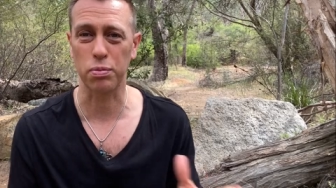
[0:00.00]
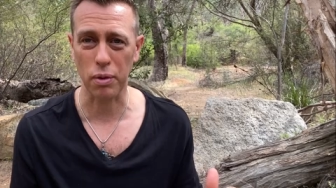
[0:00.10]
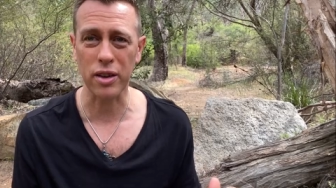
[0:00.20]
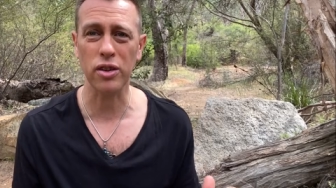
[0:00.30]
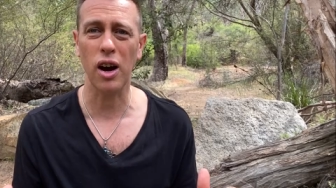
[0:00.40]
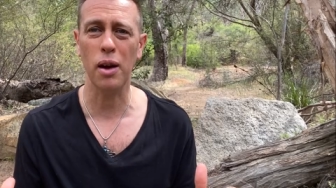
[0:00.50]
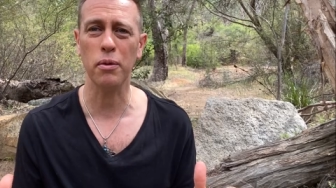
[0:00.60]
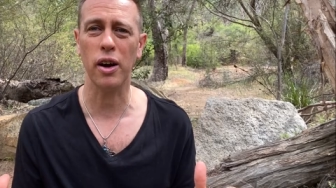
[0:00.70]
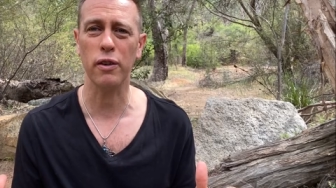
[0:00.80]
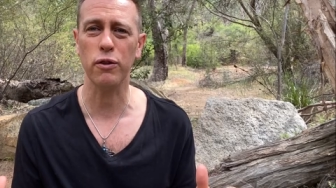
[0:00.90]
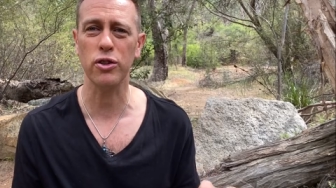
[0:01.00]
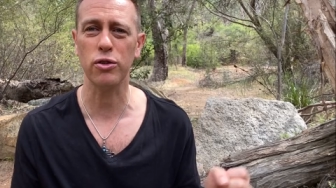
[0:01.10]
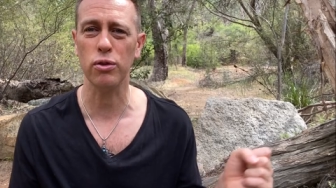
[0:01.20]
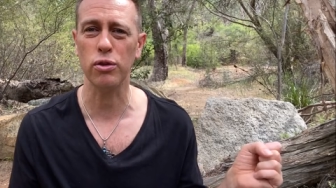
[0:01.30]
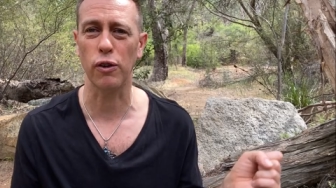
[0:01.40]
springtime kind of
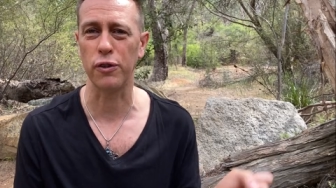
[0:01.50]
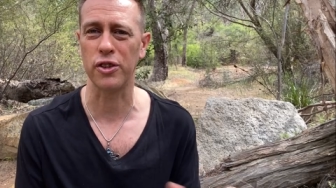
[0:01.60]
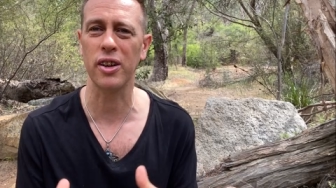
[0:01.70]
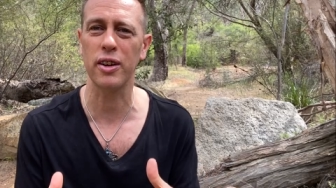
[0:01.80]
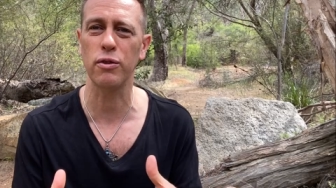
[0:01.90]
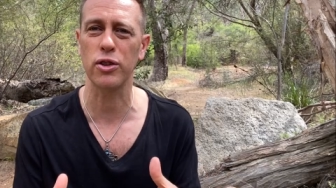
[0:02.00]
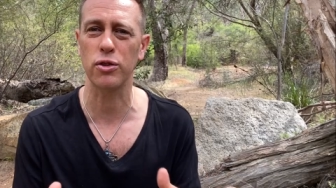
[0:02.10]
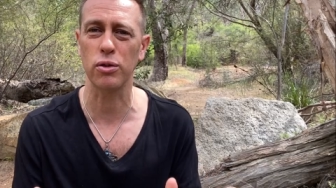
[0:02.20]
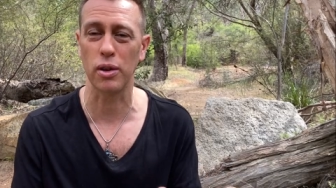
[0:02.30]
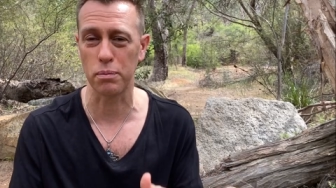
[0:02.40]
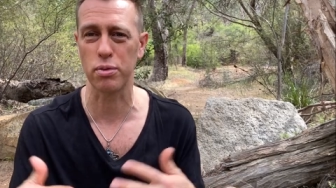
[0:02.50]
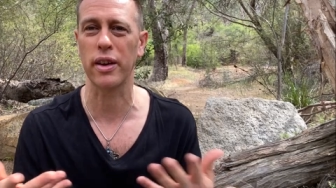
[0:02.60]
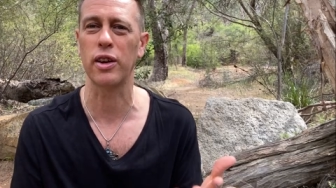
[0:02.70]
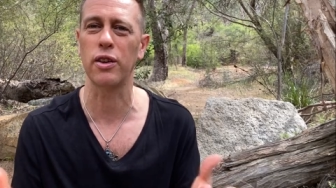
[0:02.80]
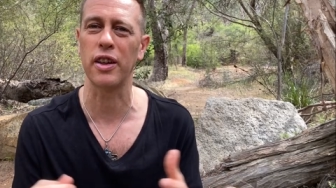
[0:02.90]
rituals or fertility rituals in
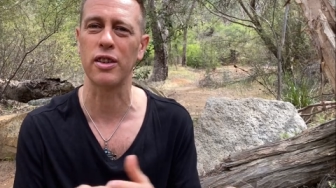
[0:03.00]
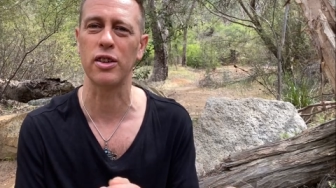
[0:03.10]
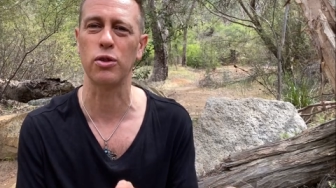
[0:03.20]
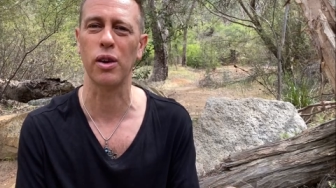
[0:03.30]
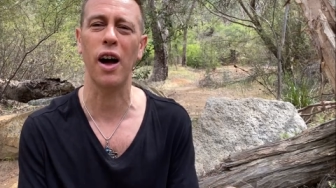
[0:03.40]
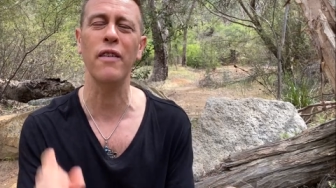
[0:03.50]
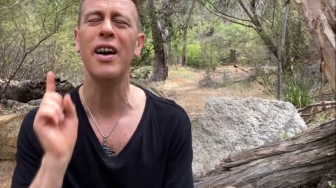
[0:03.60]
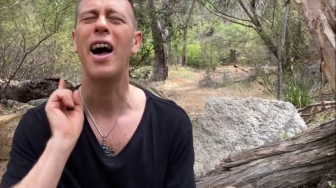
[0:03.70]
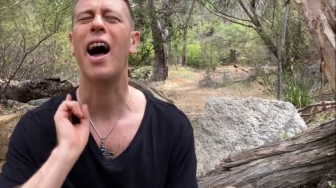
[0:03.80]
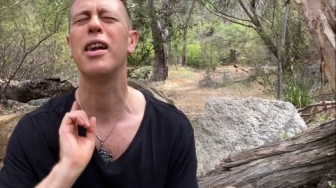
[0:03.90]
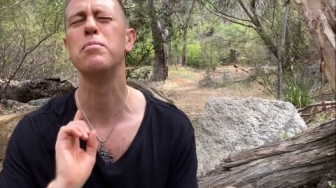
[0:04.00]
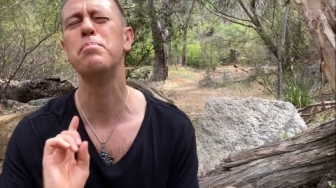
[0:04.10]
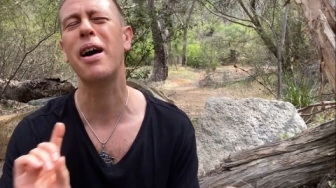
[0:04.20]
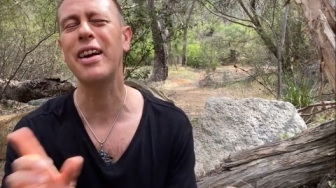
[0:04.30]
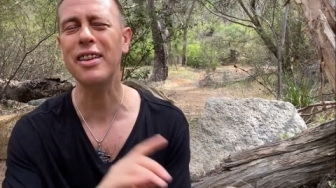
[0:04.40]
bringing new things into our life, and
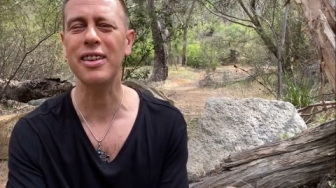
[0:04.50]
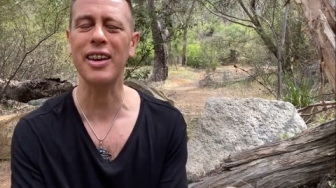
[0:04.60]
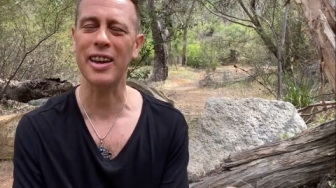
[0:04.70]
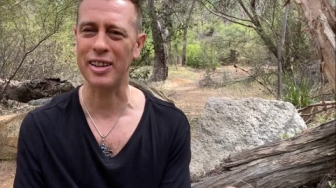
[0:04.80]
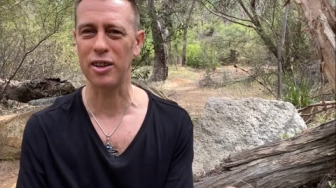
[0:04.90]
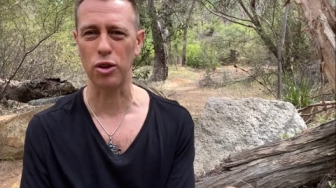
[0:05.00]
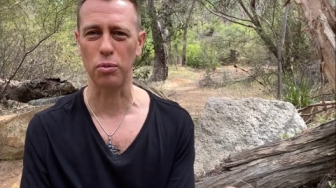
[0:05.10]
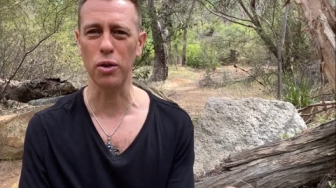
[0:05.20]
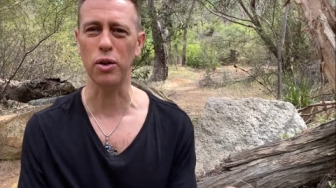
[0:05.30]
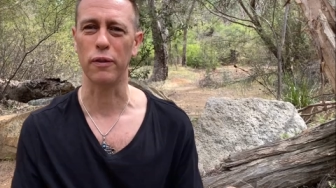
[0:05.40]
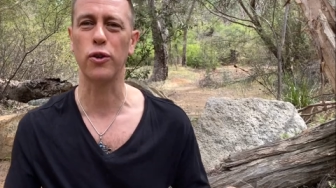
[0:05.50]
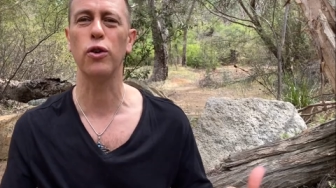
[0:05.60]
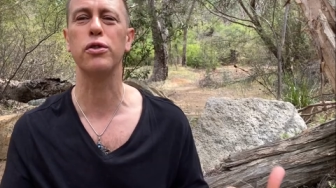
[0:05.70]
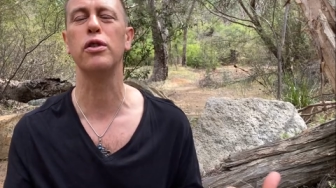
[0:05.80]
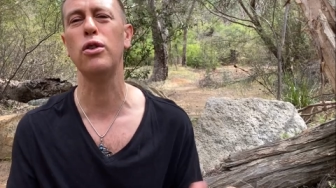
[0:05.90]
amazing in the new moon. Of
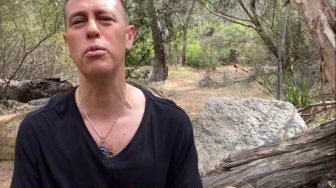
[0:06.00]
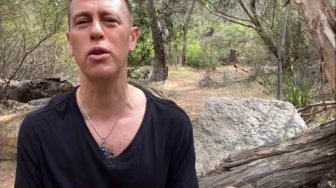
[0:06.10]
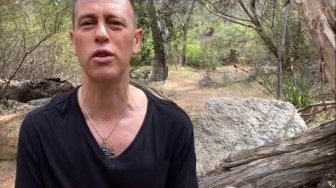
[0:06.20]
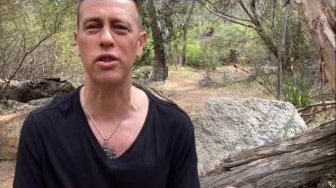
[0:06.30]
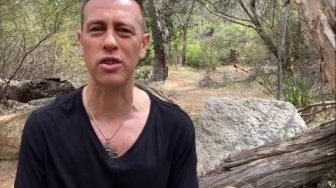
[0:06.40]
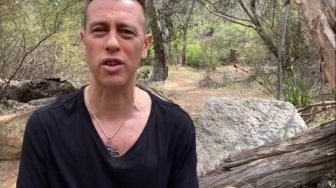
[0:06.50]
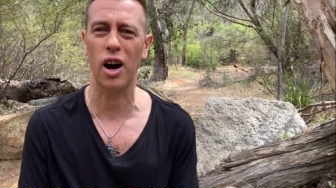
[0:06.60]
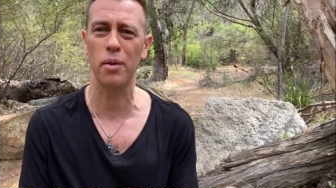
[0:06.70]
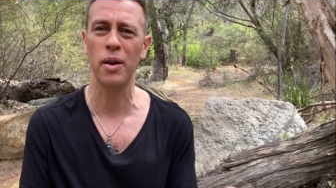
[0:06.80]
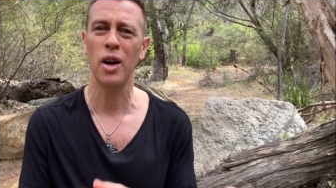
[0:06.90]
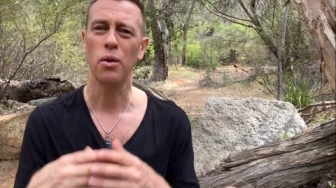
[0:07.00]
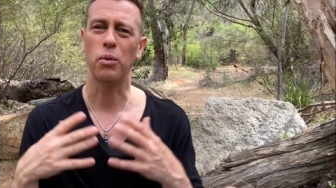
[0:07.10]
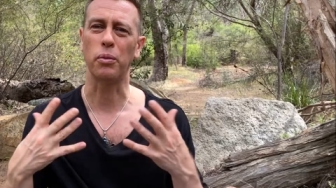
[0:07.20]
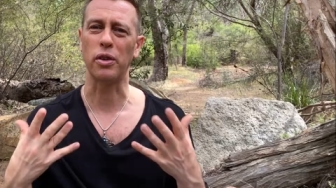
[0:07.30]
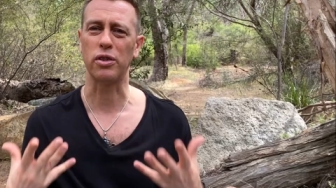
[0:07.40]
course, the new moon is this time
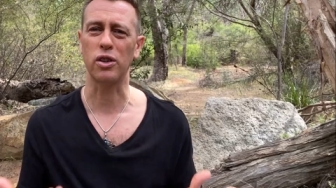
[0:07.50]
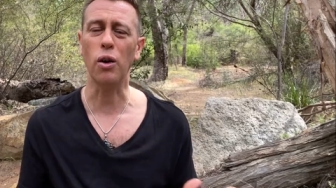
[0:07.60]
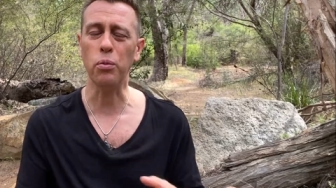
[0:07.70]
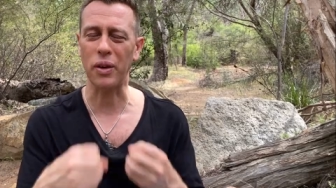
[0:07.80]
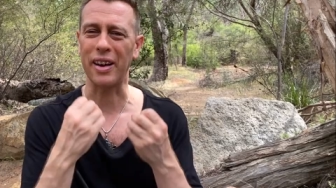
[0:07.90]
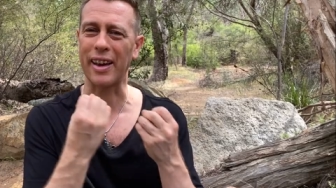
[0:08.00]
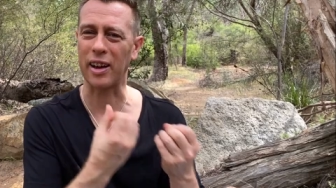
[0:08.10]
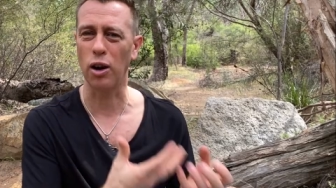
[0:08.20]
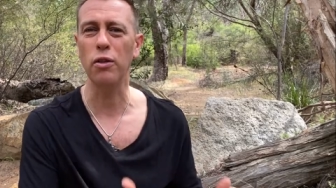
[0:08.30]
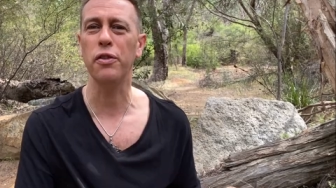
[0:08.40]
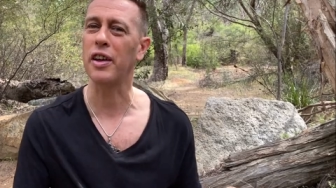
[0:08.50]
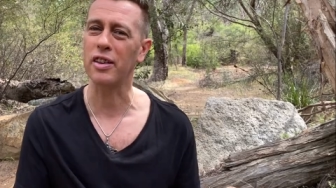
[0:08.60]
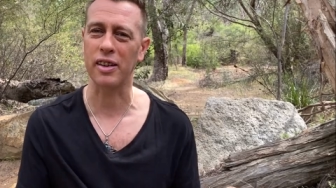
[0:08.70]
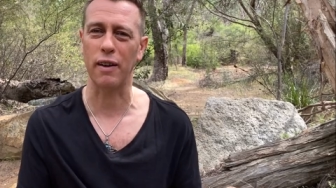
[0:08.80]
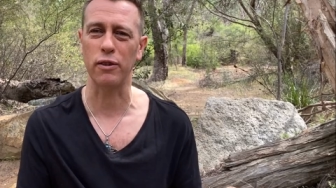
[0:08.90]
when we stop, we let go of
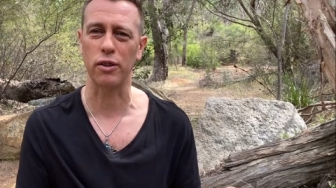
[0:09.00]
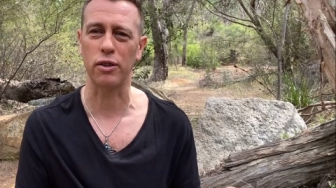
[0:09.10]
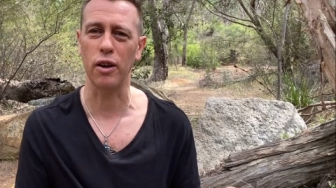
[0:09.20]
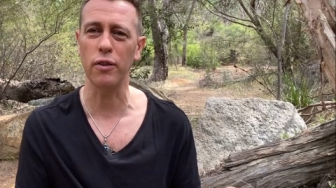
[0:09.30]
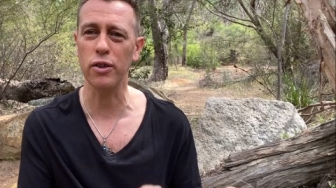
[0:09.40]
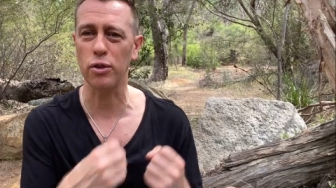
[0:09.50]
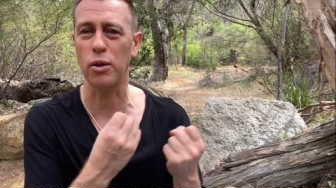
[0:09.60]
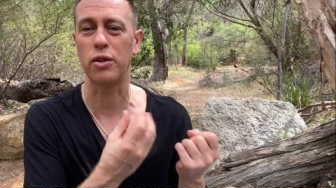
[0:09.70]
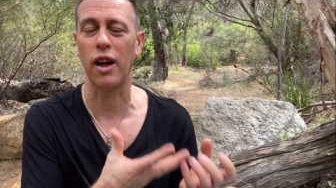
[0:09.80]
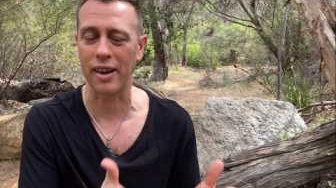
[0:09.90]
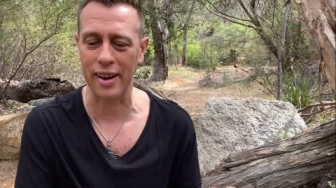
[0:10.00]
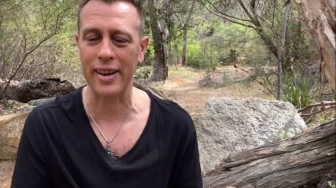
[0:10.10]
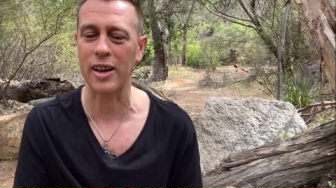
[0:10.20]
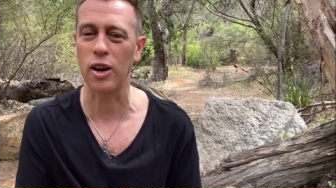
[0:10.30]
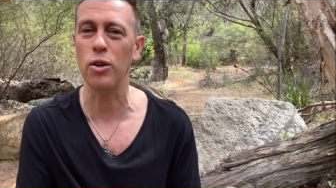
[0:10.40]
things that haven't served us, almost like
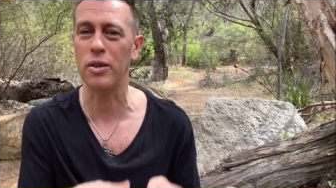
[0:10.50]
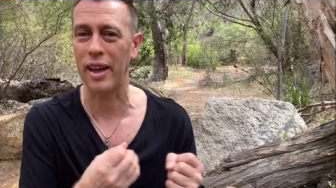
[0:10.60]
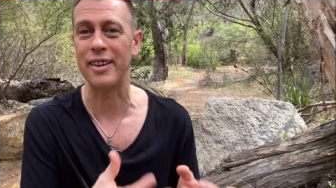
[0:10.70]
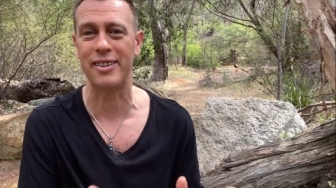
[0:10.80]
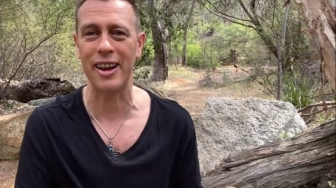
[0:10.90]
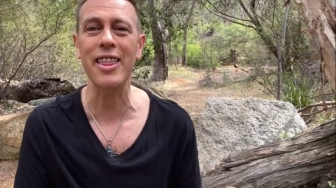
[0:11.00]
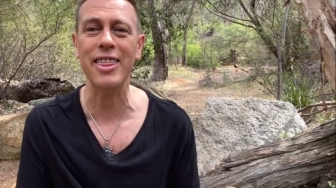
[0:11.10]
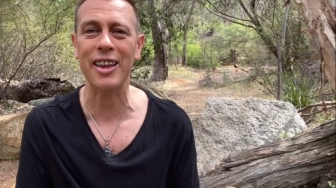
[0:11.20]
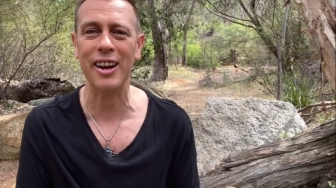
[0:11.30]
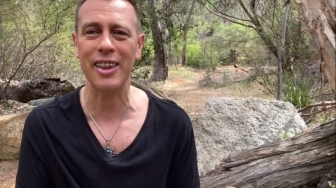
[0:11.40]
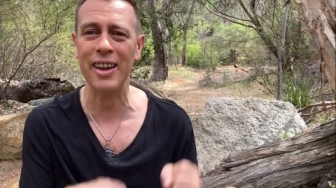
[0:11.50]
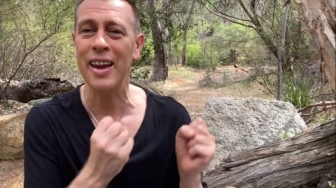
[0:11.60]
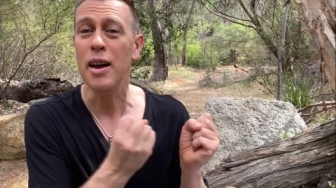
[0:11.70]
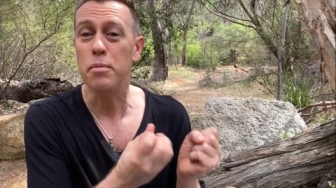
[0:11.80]
letting go of that death kind of thing,